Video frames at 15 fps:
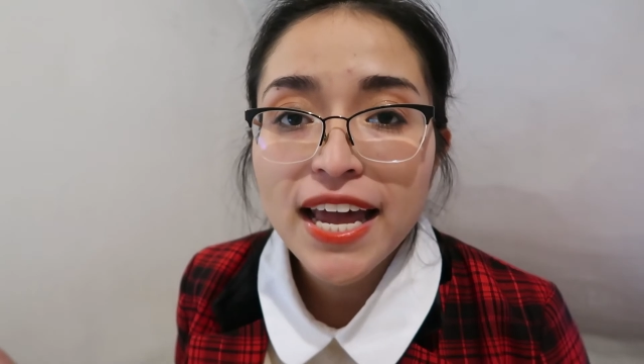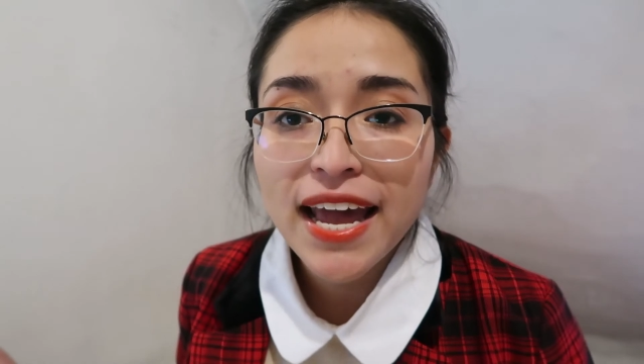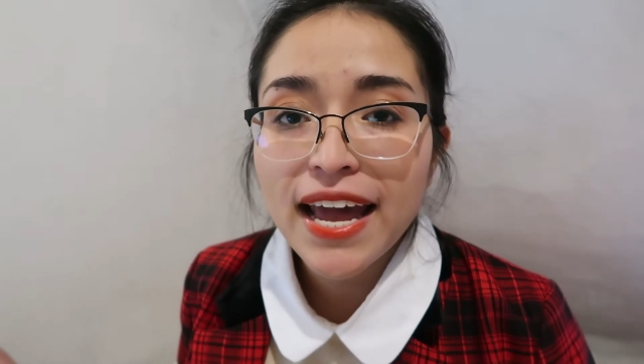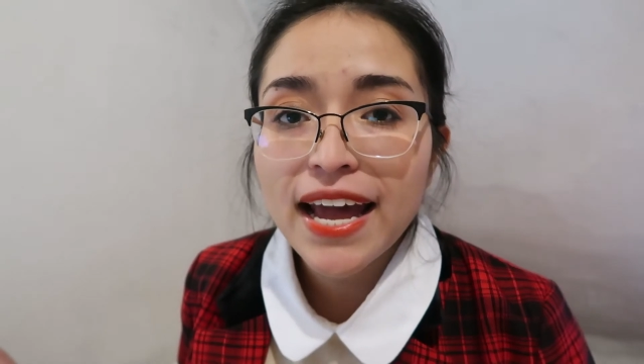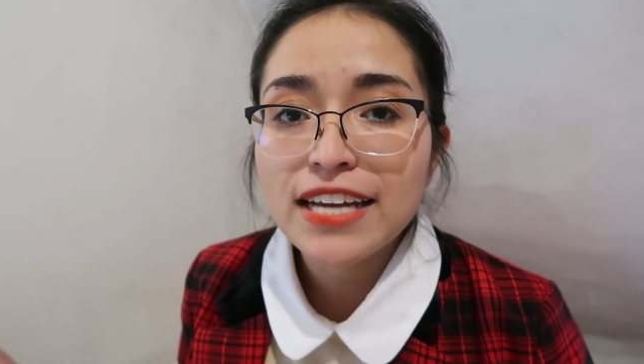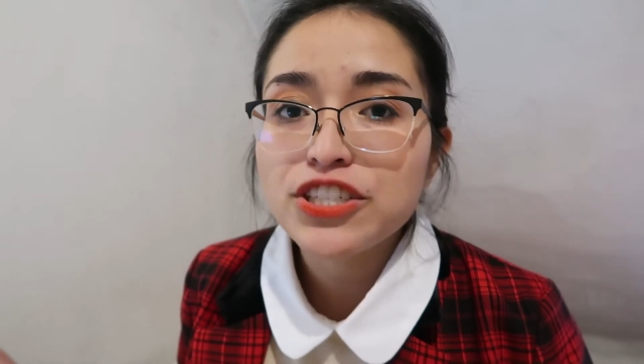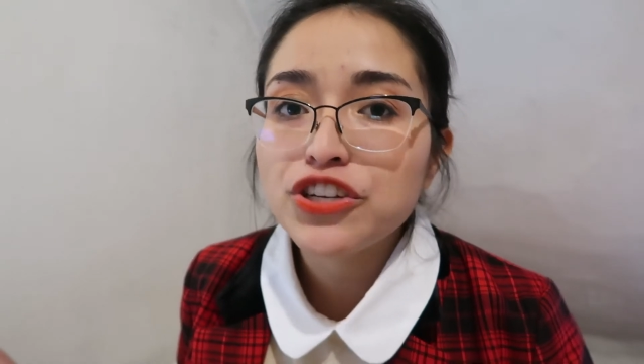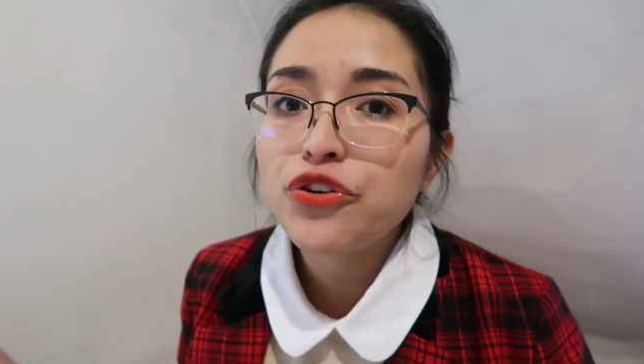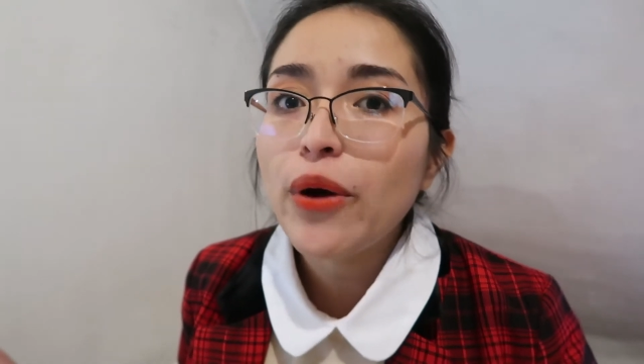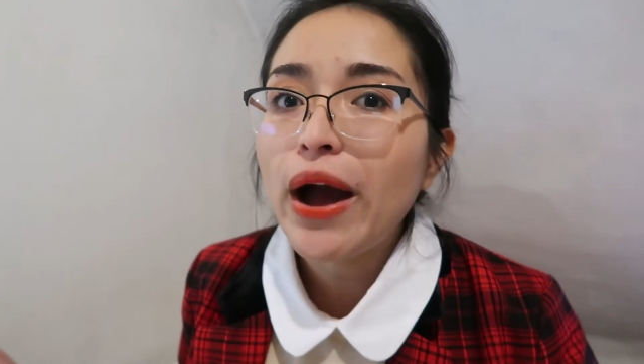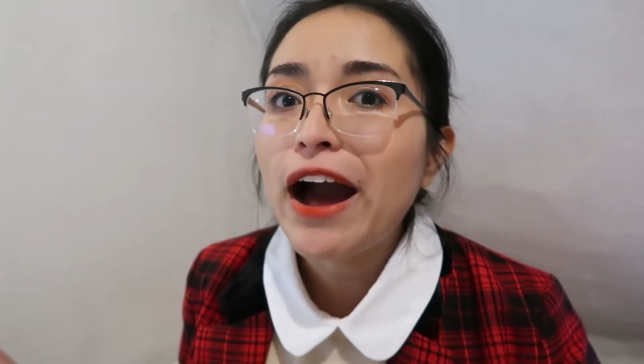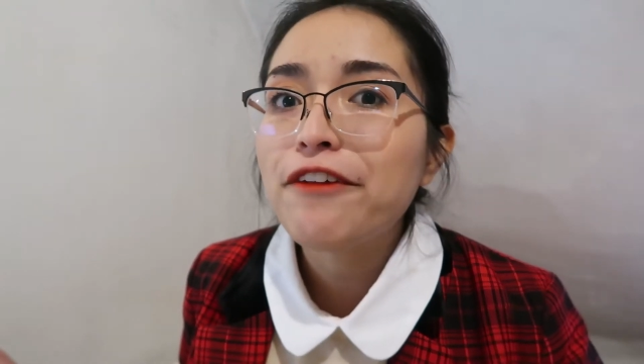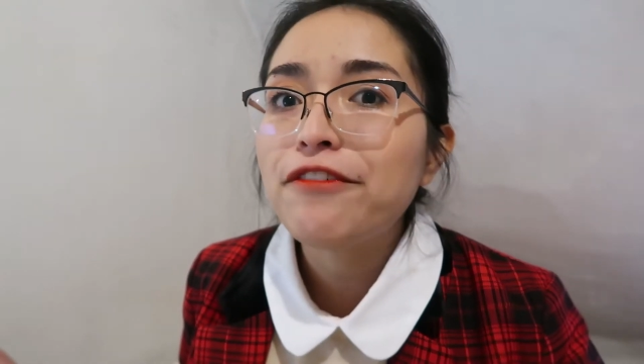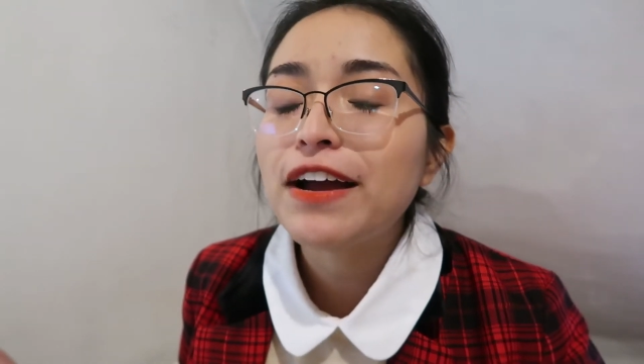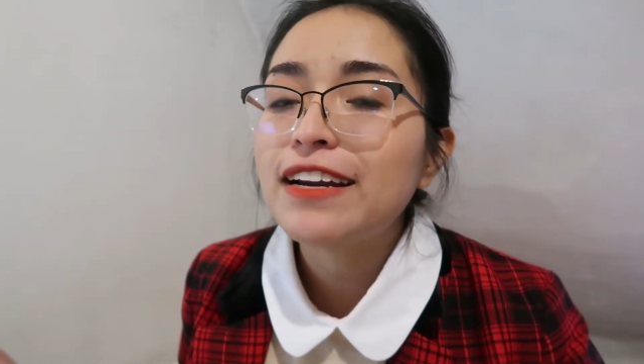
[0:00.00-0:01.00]
and you
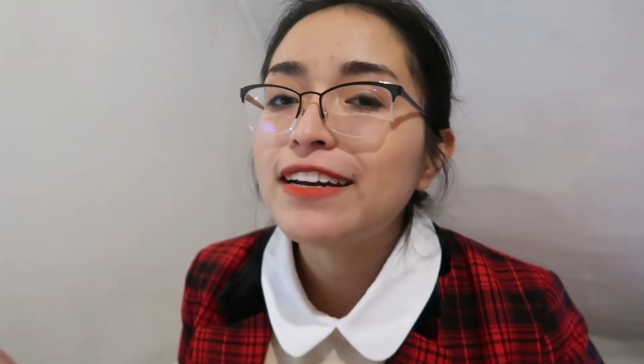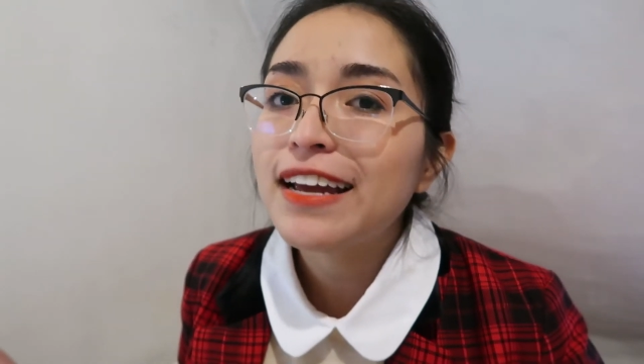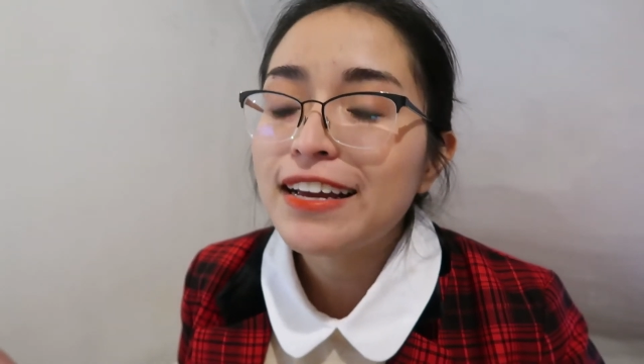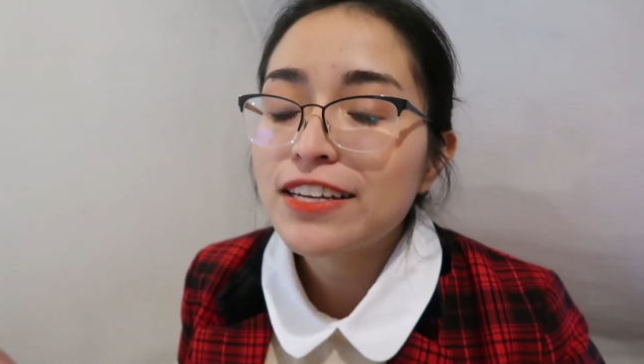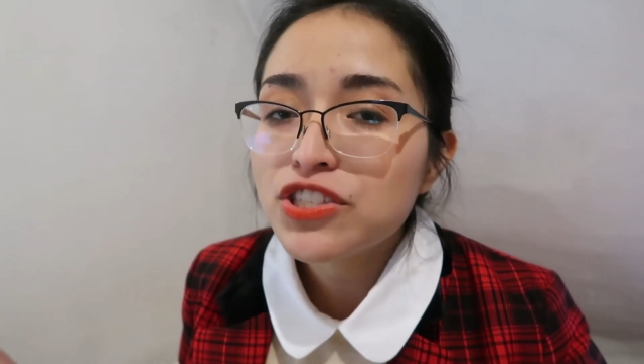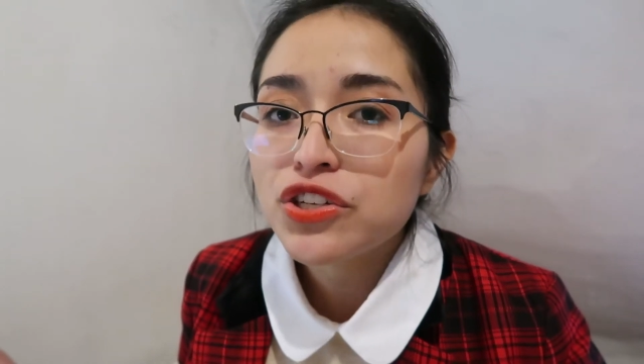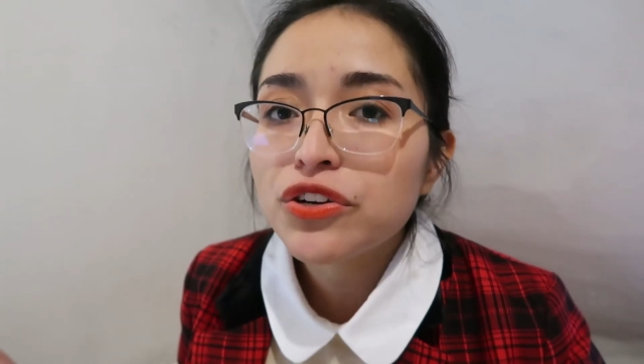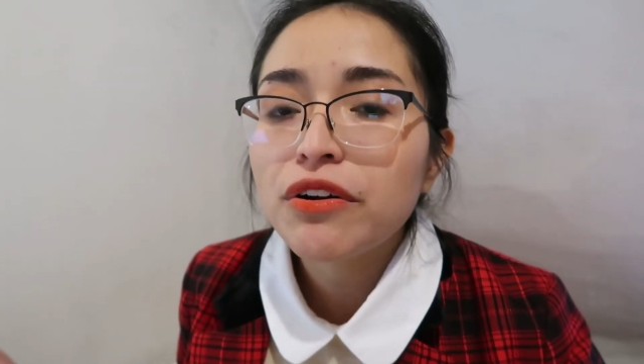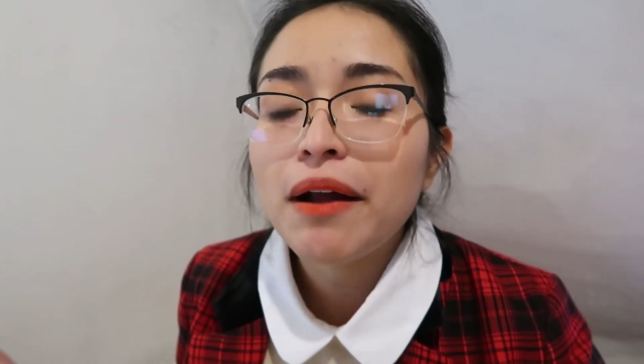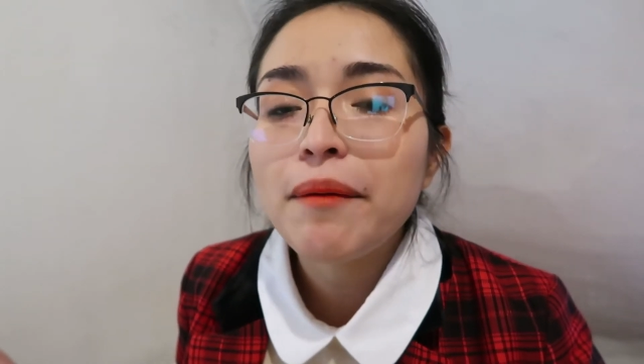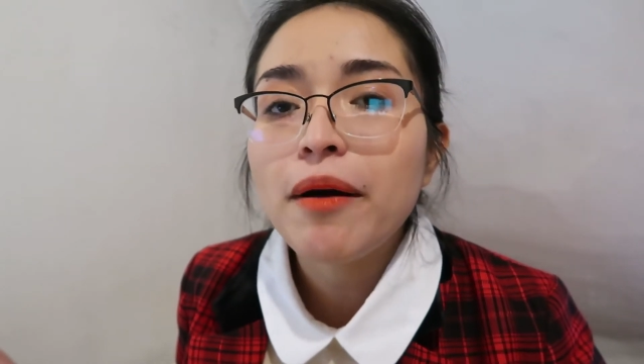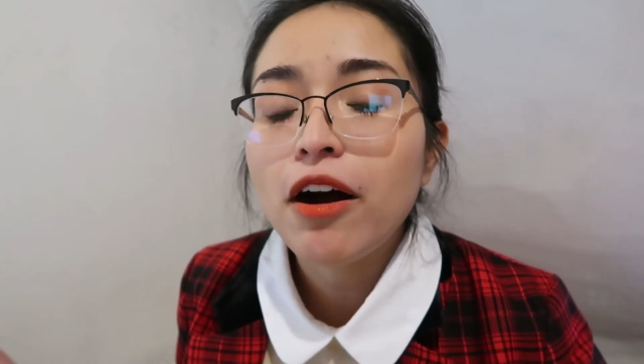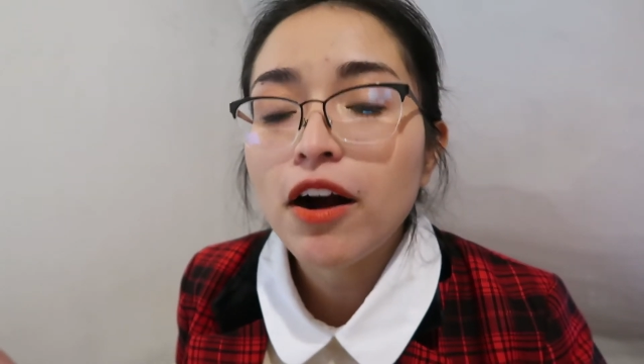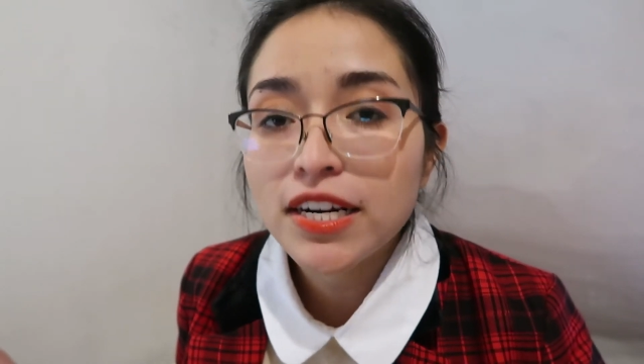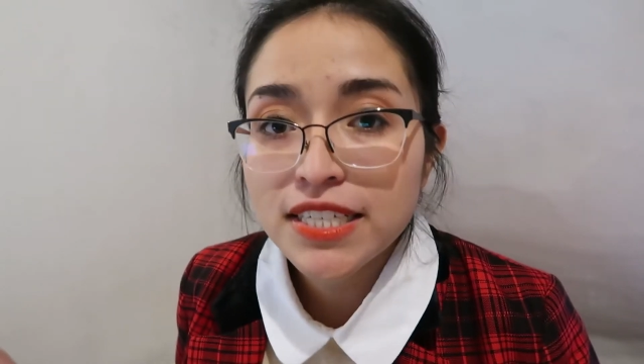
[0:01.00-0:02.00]
have an
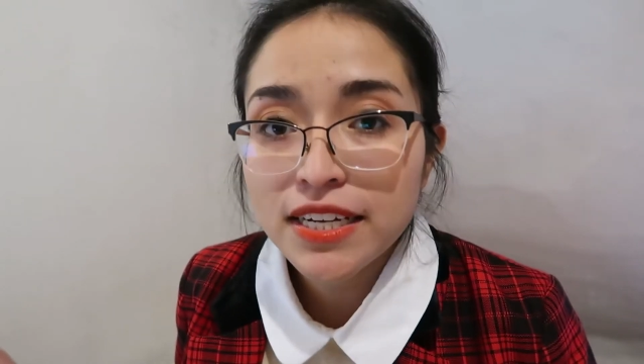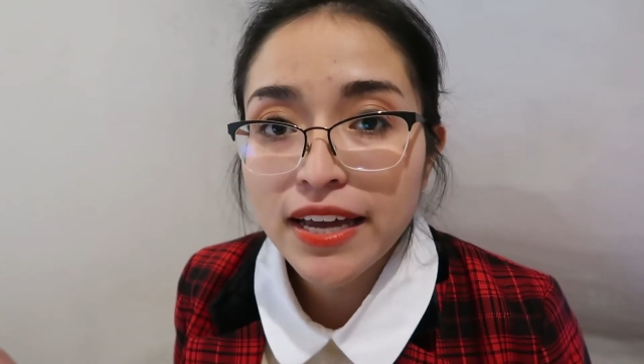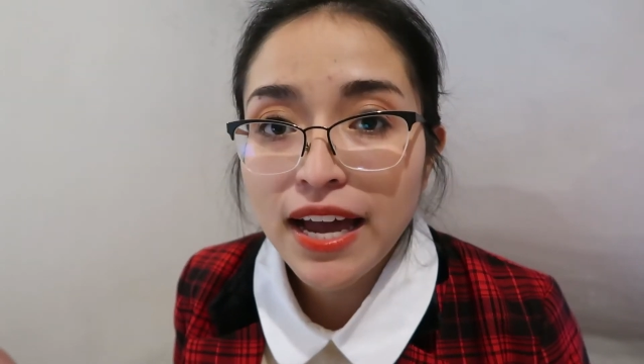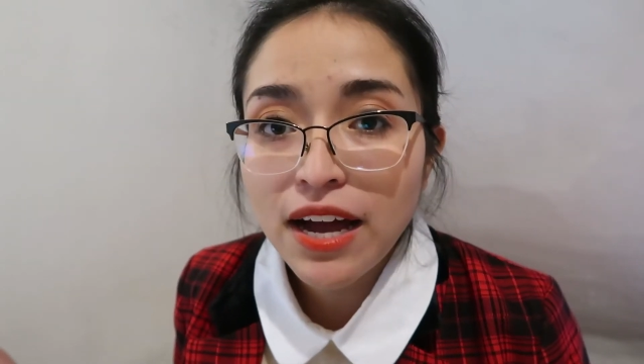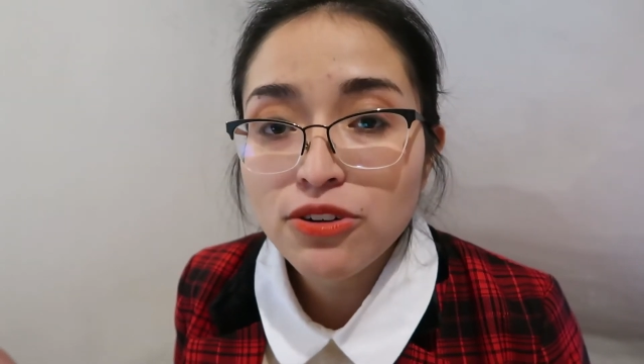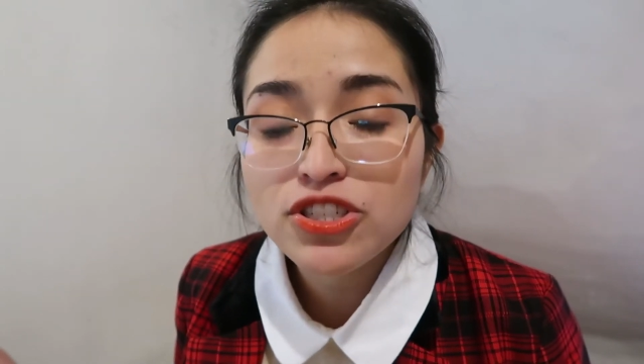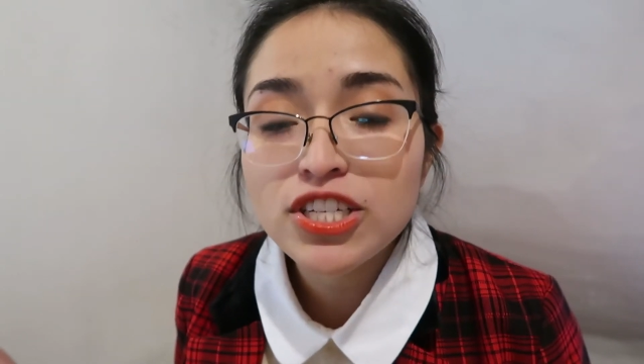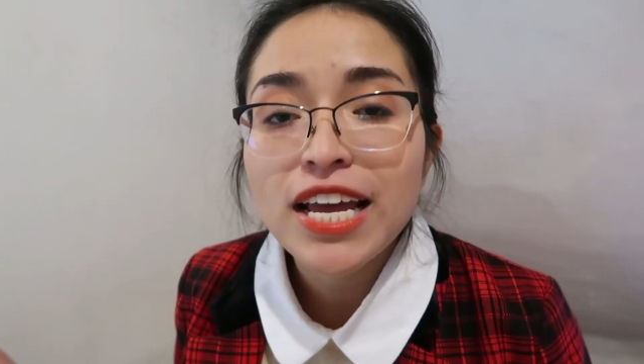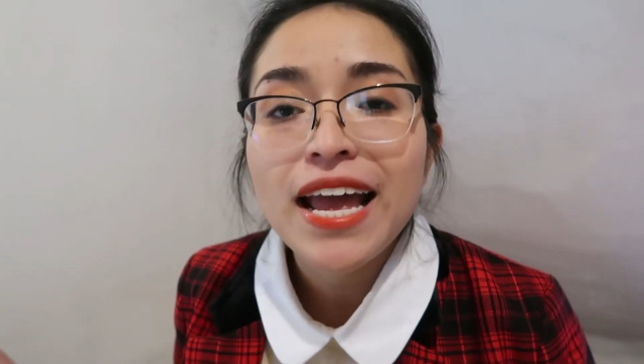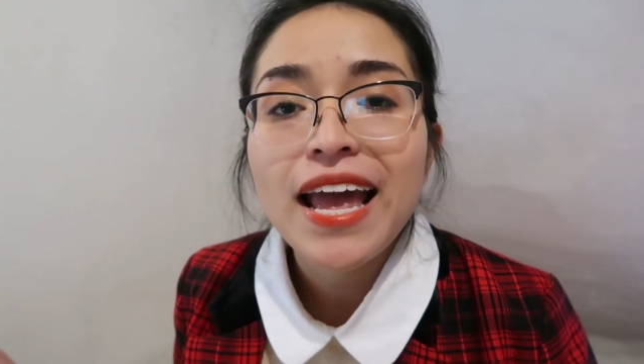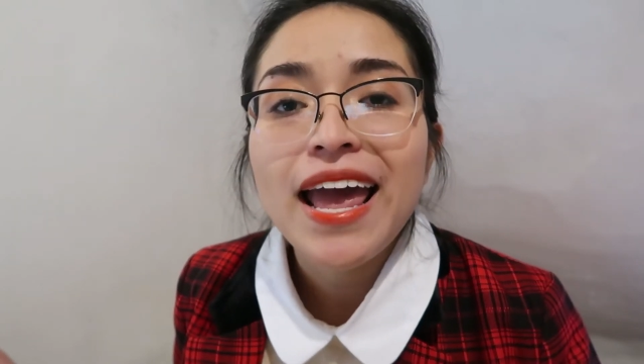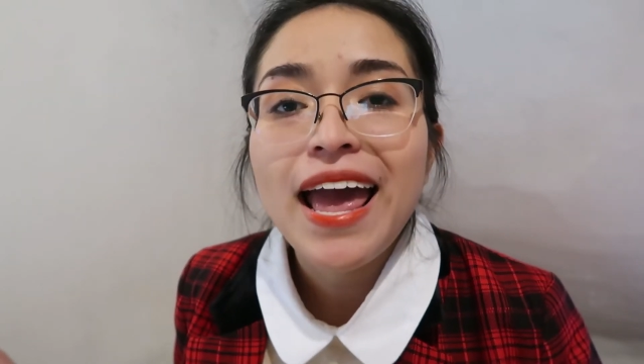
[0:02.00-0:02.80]
Instagram art account,